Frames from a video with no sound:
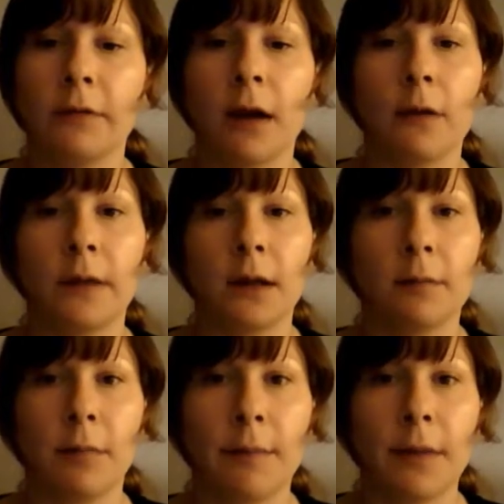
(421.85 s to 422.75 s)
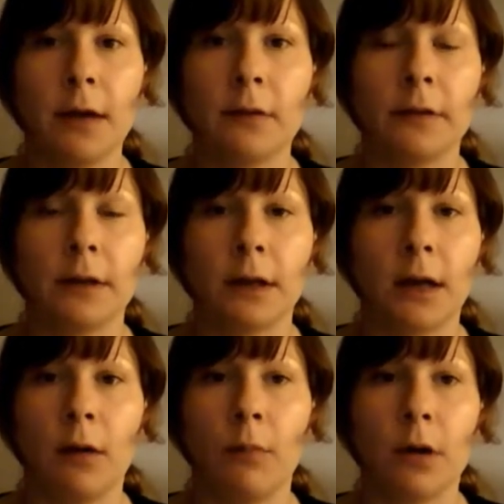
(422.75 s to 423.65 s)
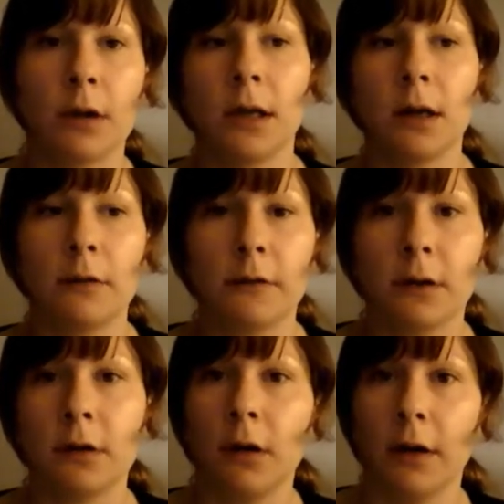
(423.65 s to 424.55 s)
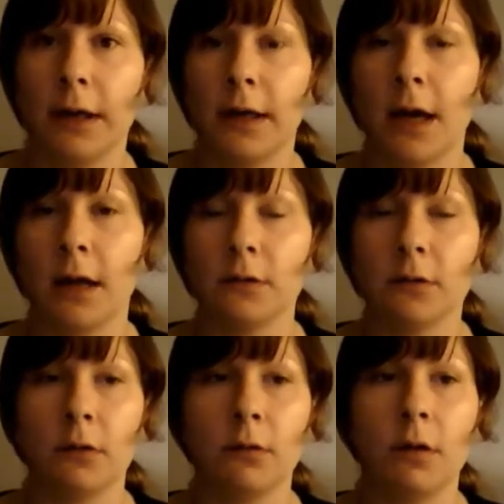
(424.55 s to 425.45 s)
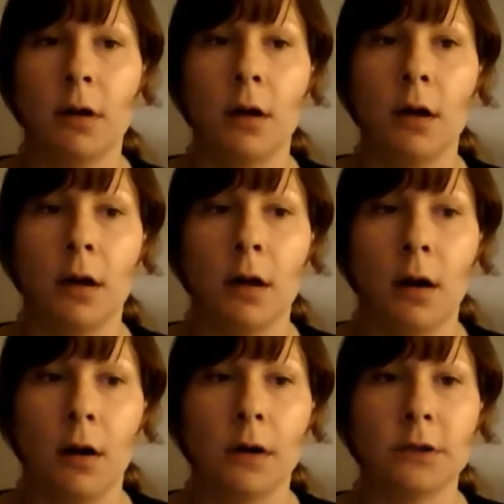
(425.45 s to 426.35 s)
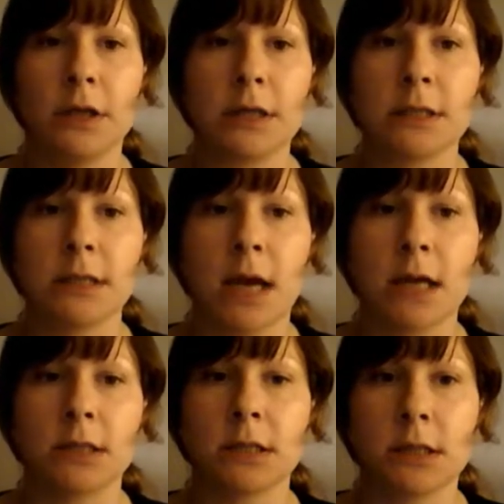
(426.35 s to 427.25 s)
sat on the end of my bed. I didn't get on one knee, I didn't light a candle. I just said,